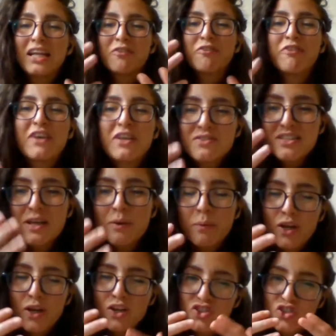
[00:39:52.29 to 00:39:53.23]
feels that
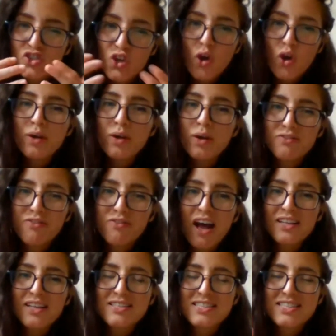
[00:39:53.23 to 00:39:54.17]
we're so
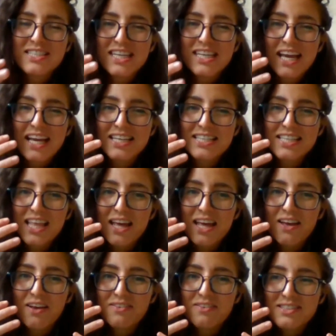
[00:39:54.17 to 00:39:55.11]
advanced, yet
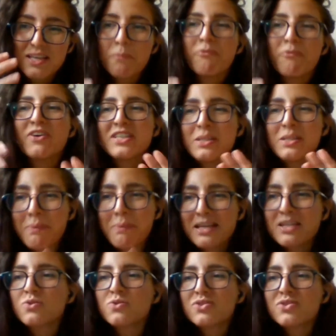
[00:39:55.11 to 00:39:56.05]
some
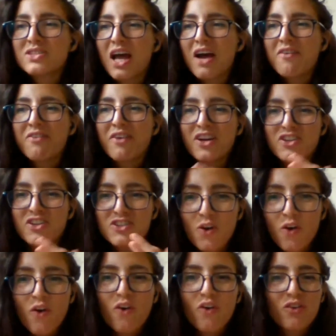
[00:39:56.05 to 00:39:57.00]
fundamental stuff had
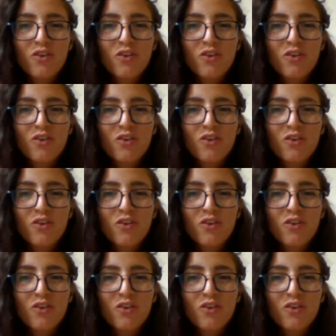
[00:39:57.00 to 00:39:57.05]
not